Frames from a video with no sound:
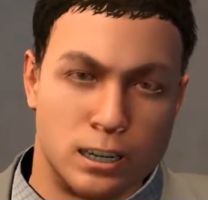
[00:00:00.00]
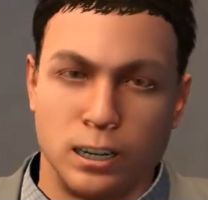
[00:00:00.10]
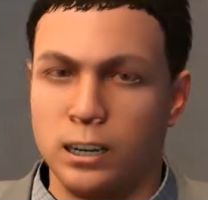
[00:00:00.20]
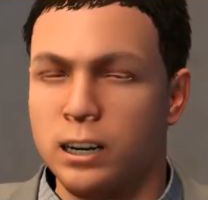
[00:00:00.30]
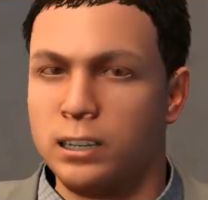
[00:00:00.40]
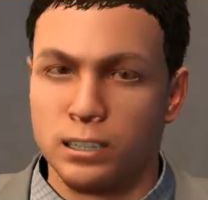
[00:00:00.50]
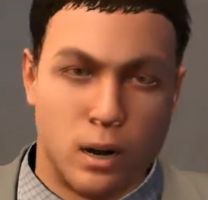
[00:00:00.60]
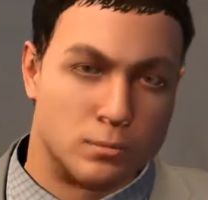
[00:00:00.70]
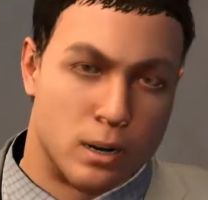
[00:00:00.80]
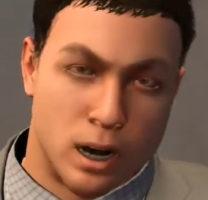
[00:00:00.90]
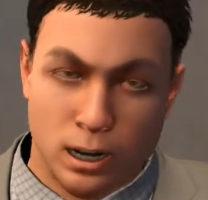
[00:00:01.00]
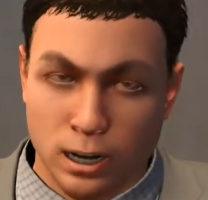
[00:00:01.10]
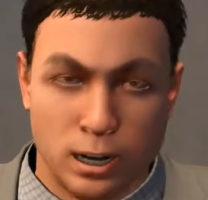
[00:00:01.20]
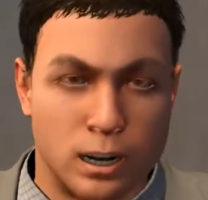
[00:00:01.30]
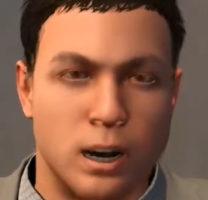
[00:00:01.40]
We're both busy men, so
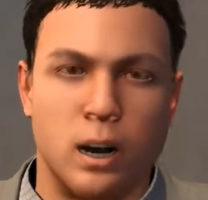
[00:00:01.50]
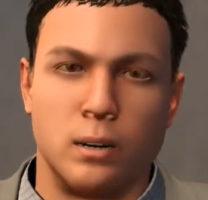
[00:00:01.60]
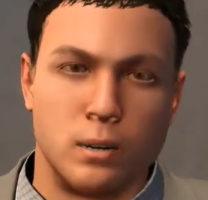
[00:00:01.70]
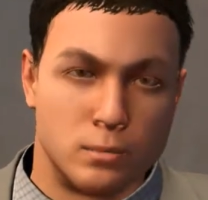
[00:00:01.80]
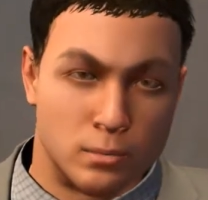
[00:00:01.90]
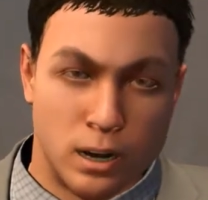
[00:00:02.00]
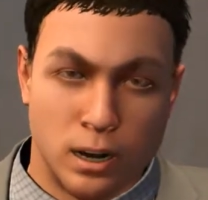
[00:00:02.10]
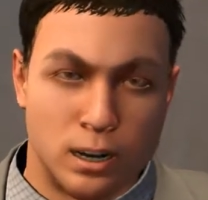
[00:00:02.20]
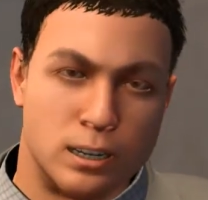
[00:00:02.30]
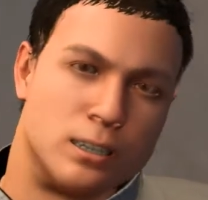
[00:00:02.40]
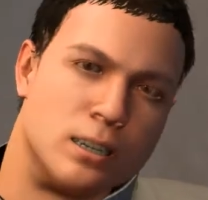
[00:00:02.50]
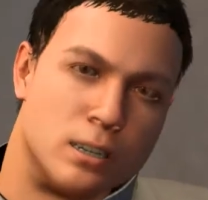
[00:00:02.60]
let's not spend too much time on this.